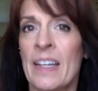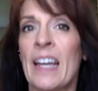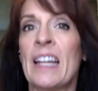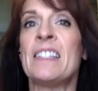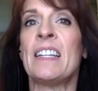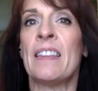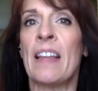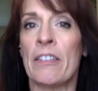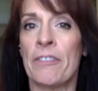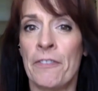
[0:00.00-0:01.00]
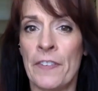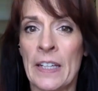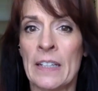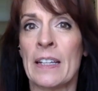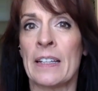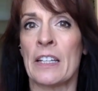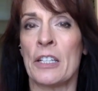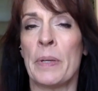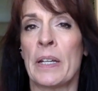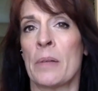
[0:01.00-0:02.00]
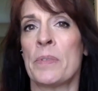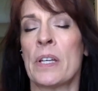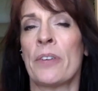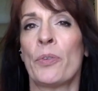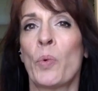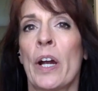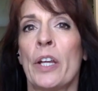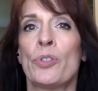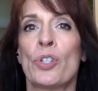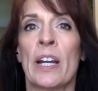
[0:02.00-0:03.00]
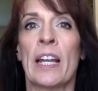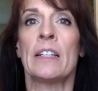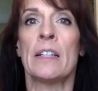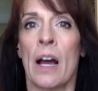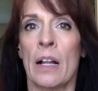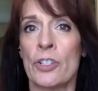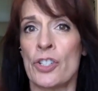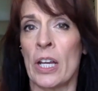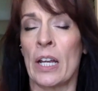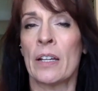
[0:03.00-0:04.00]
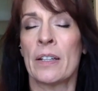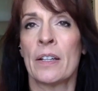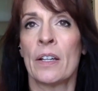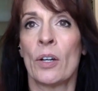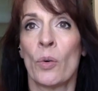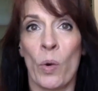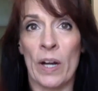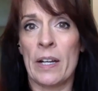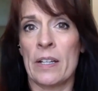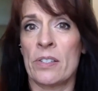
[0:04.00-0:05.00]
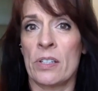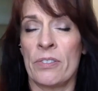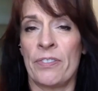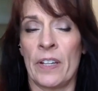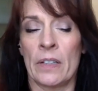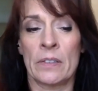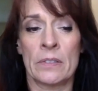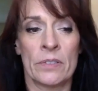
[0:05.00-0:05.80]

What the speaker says: And it's in that feeling that you become self-aware. You start acknowledging what it is that you feel.